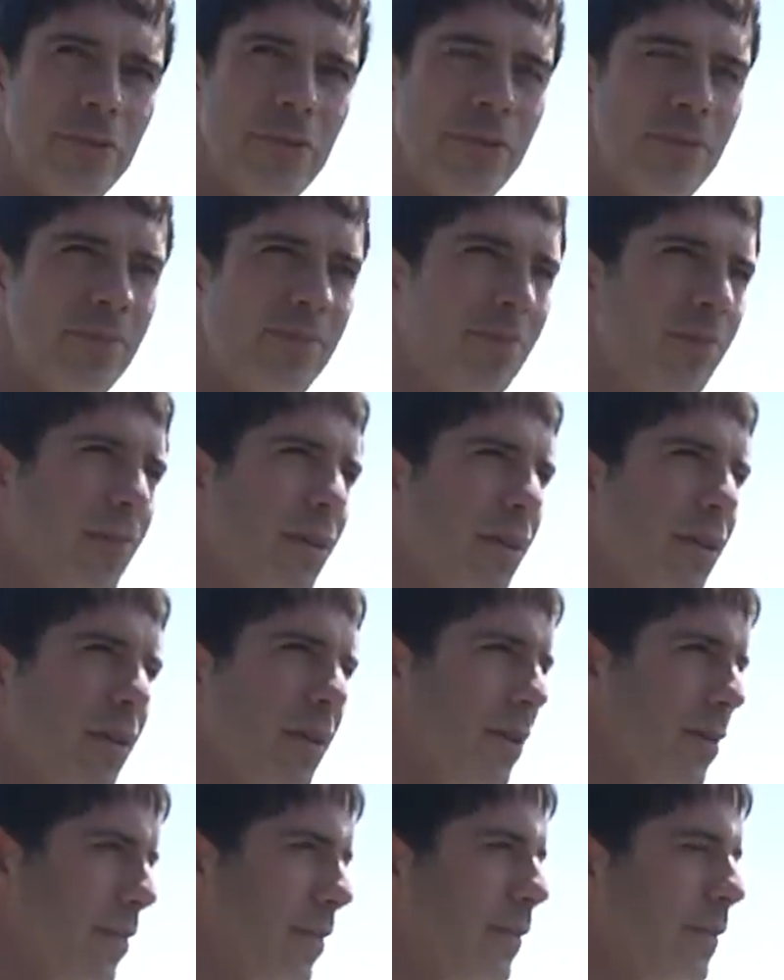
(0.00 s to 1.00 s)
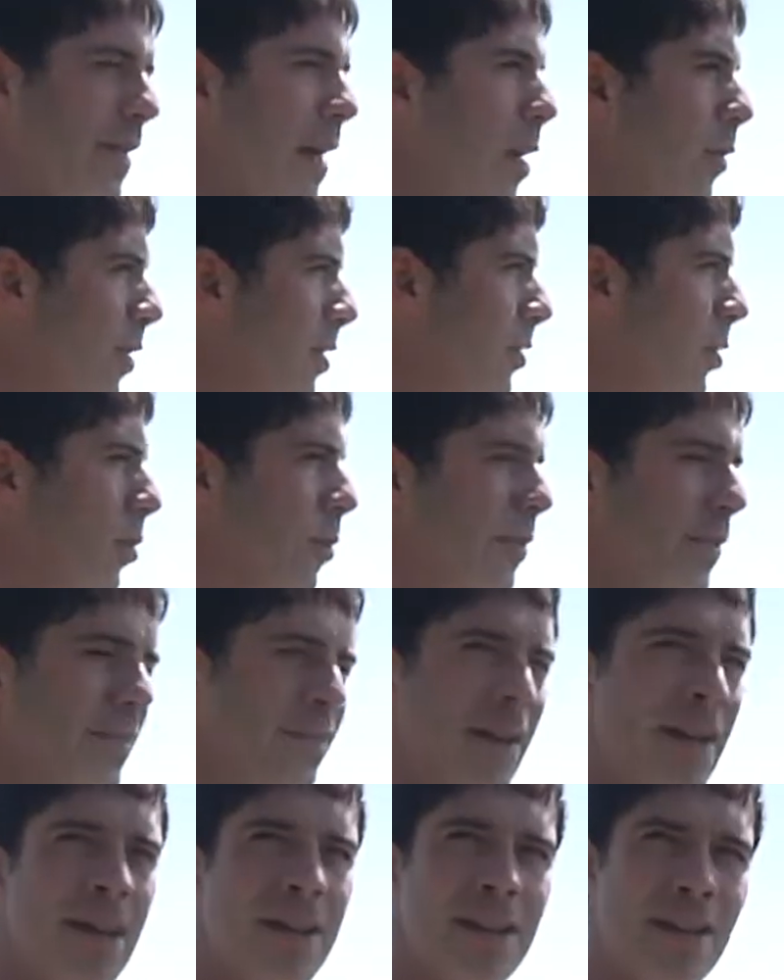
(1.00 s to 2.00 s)
and the sow can go
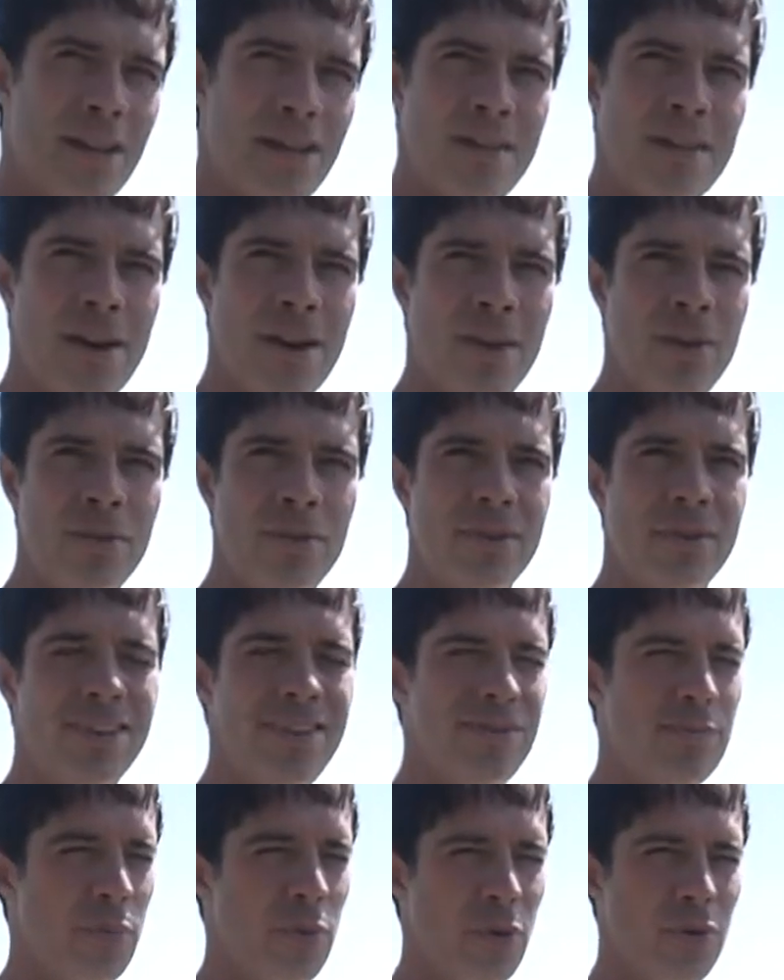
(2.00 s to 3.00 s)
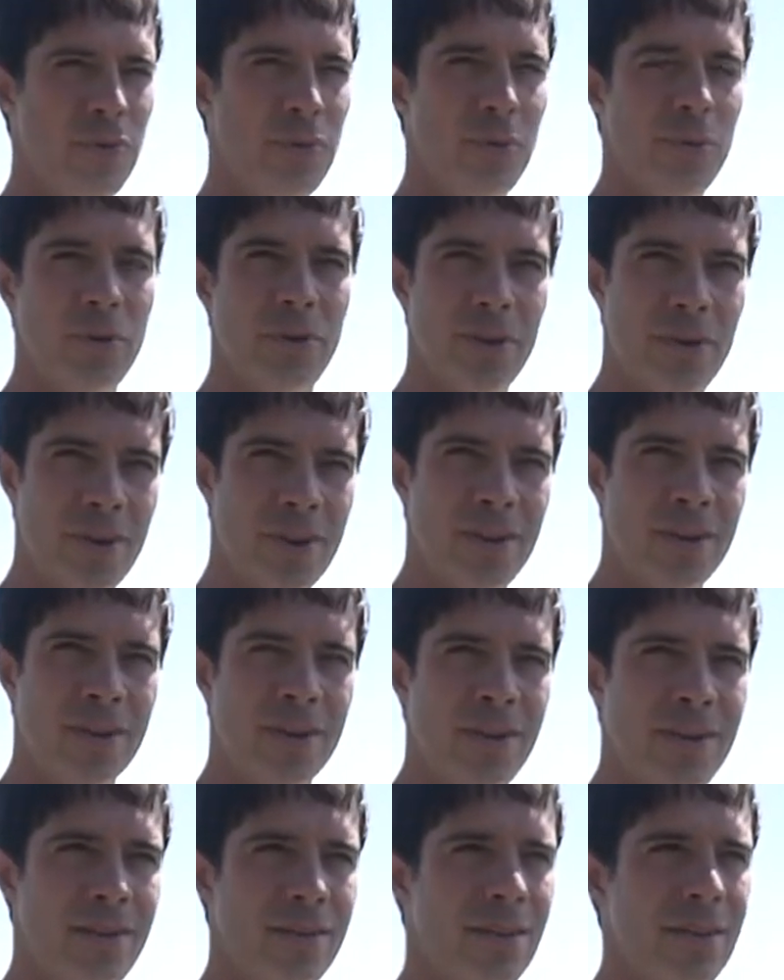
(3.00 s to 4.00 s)
inside, lay down, give birth to her young,
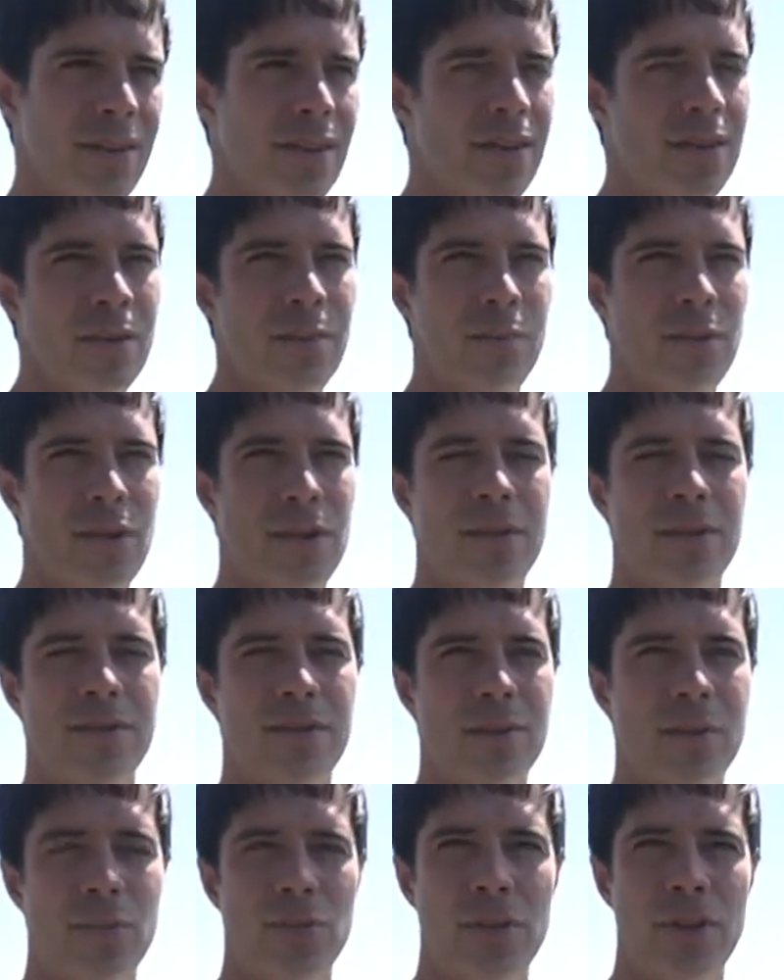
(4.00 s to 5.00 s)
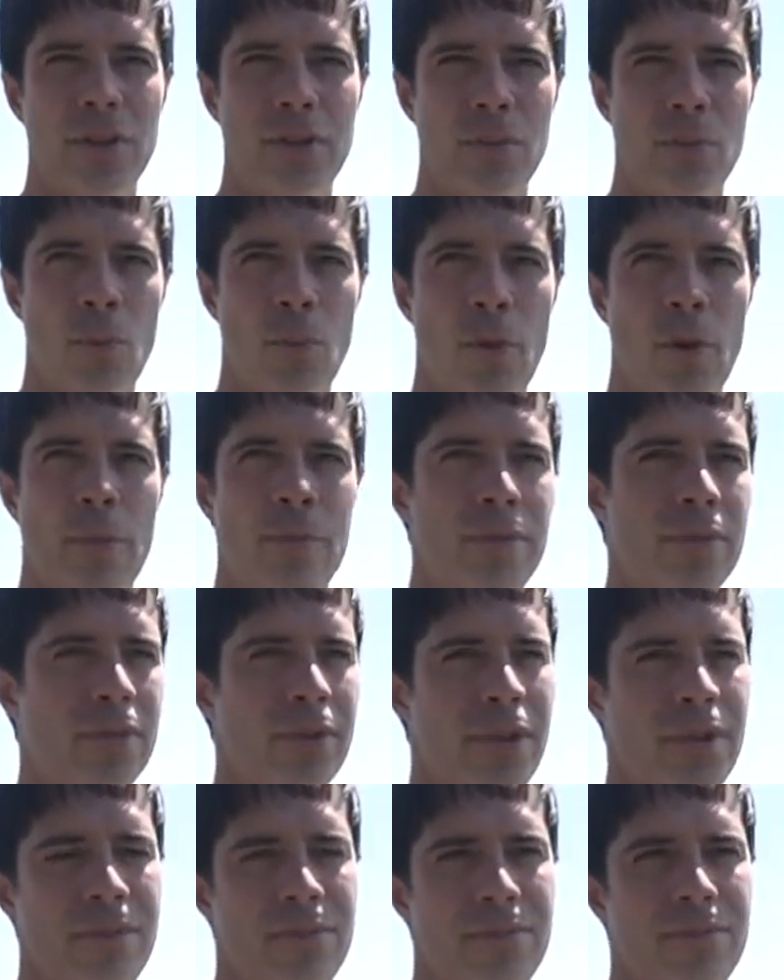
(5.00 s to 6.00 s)
and be completely warm,
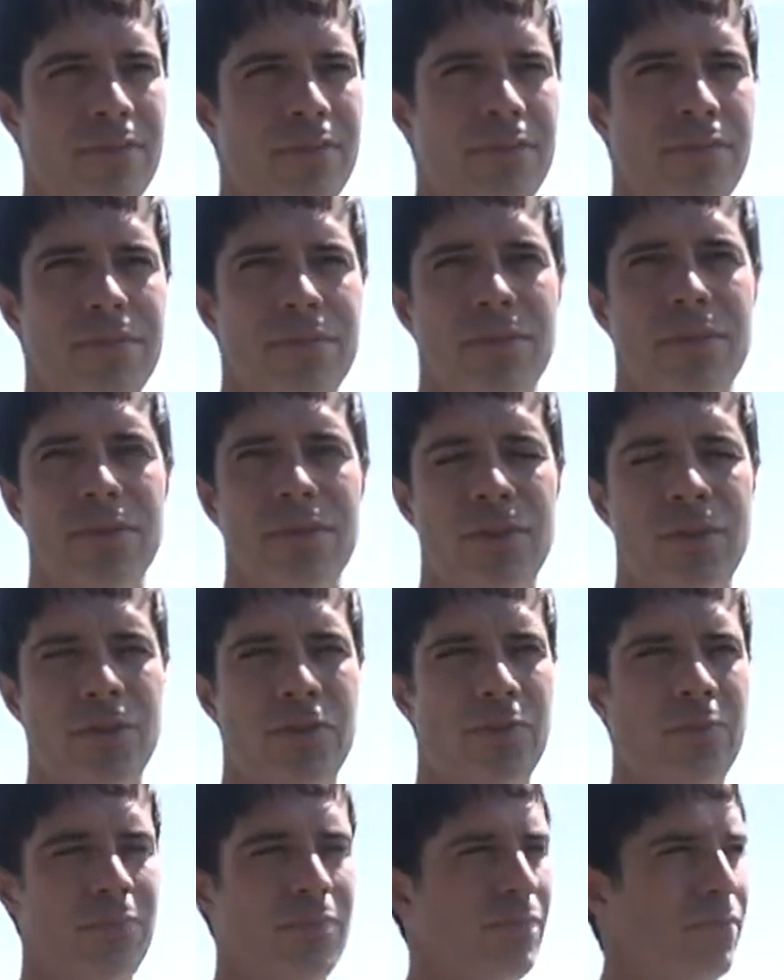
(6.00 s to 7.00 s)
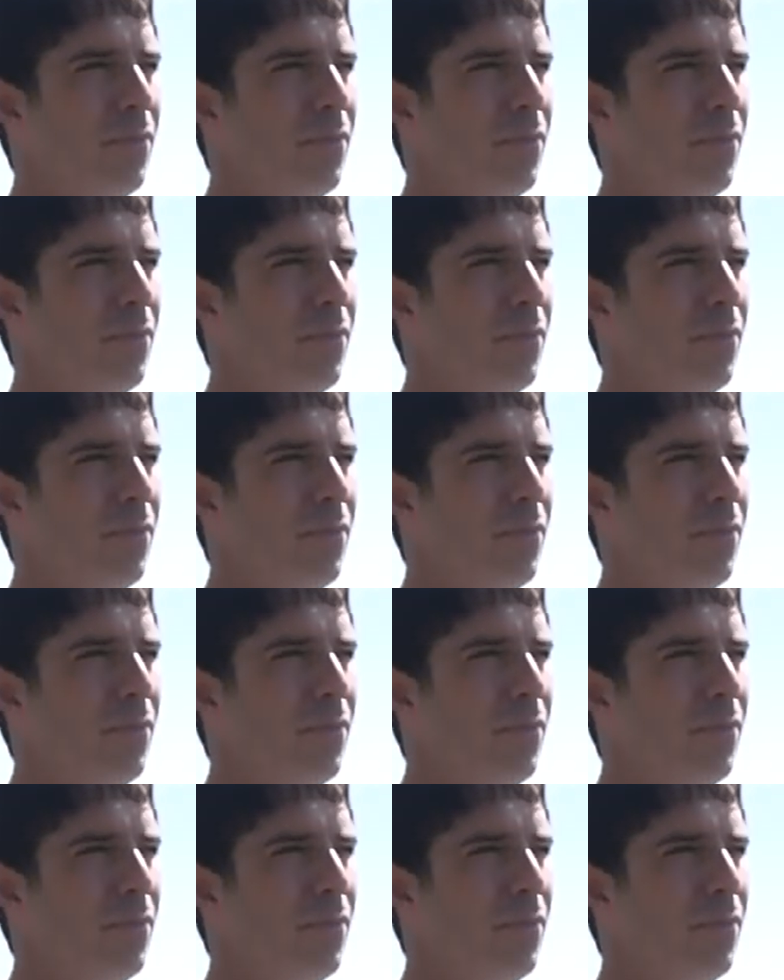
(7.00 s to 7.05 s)
and there's